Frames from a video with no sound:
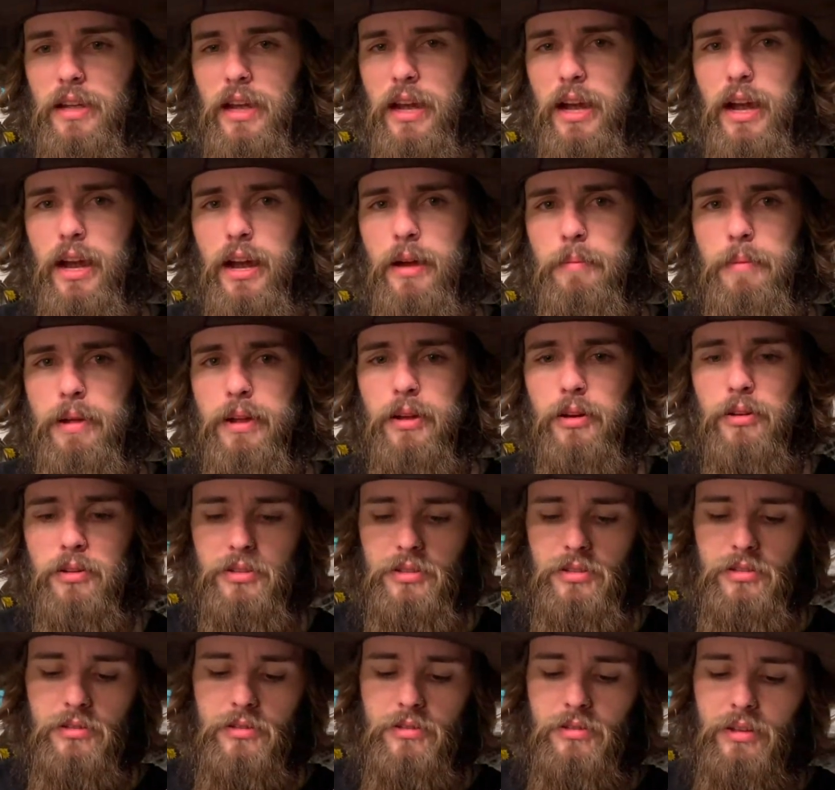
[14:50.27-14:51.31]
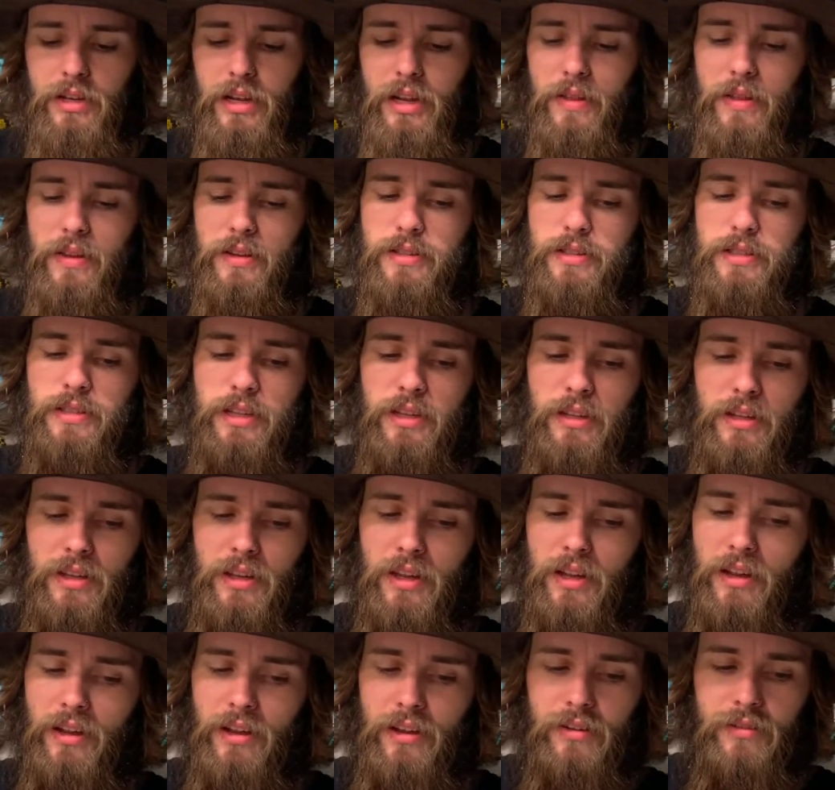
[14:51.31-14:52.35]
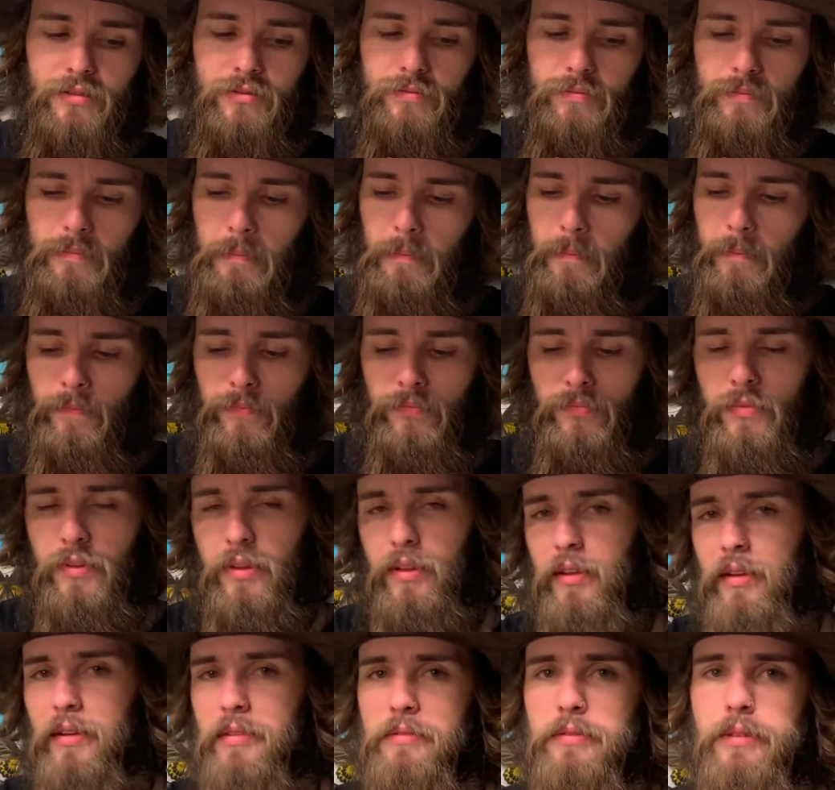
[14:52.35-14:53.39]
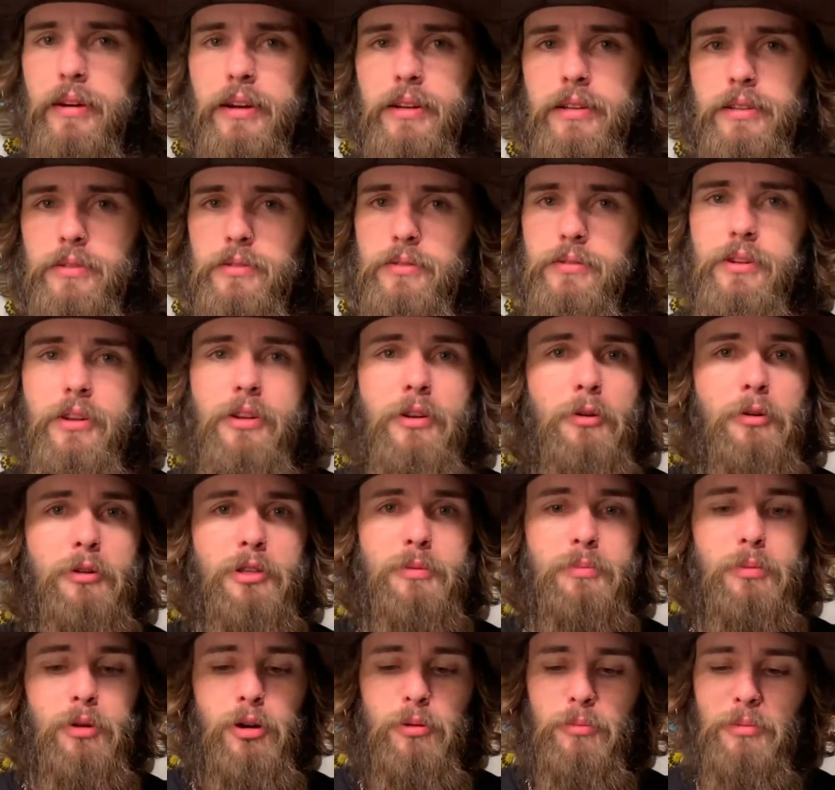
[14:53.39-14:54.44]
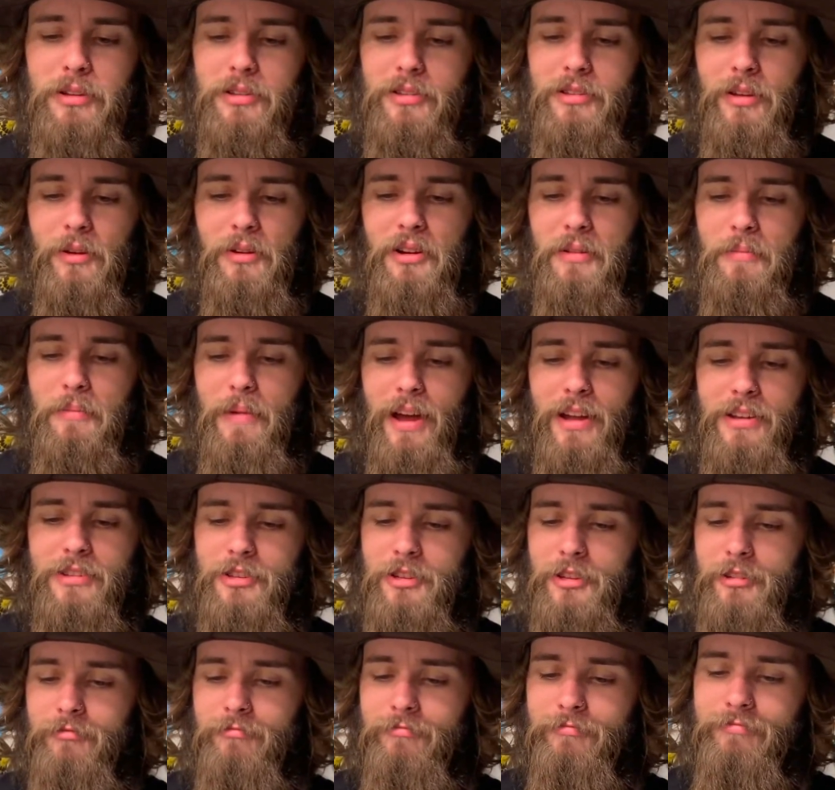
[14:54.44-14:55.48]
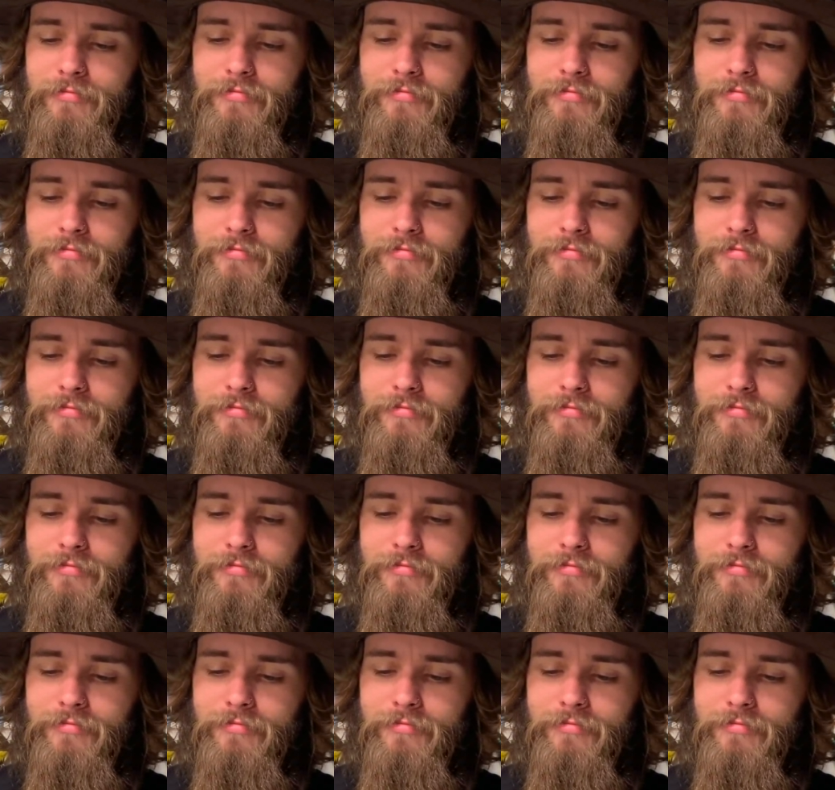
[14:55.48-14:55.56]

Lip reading: It goes in the ceiling, and I don't know its purpose. I would imagine